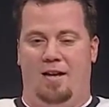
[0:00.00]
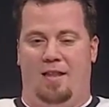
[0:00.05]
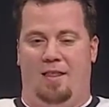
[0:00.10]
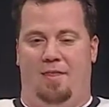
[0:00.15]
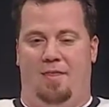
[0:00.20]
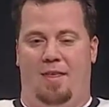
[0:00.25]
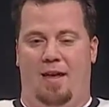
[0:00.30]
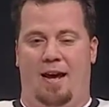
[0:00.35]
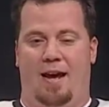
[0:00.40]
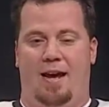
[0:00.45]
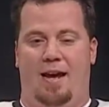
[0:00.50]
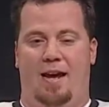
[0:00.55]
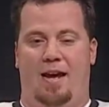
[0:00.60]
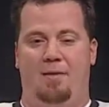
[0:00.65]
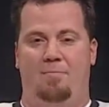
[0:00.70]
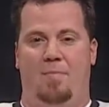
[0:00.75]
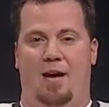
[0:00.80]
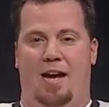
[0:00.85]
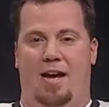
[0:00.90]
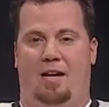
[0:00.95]

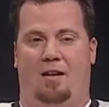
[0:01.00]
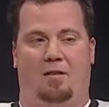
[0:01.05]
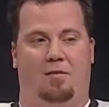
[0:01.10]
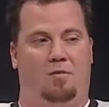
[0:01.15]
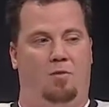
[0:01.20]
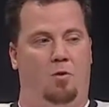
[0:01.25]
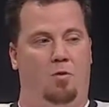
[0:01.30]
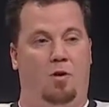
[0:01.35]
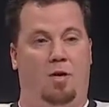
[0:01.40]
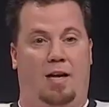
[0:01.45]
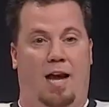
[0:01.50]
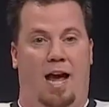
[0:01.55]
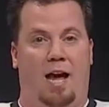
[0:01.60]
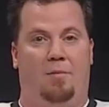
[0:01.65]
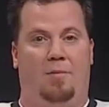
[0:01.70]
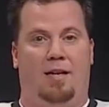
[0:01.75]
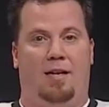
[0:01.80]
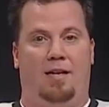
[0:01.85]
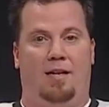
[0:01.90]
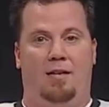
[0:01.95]
They make doing
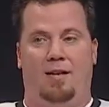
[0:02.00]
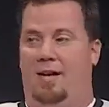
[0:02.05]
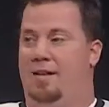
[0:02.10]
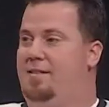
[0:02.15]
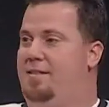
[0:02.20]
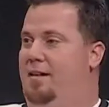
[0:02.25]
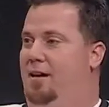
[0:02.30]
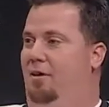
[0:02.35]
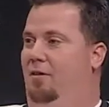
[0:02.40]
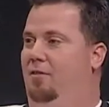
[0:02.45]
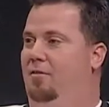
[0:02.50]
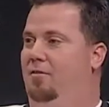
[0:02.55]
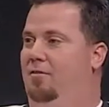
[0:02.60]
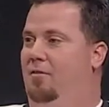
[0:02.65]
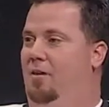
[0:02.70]
comedy easier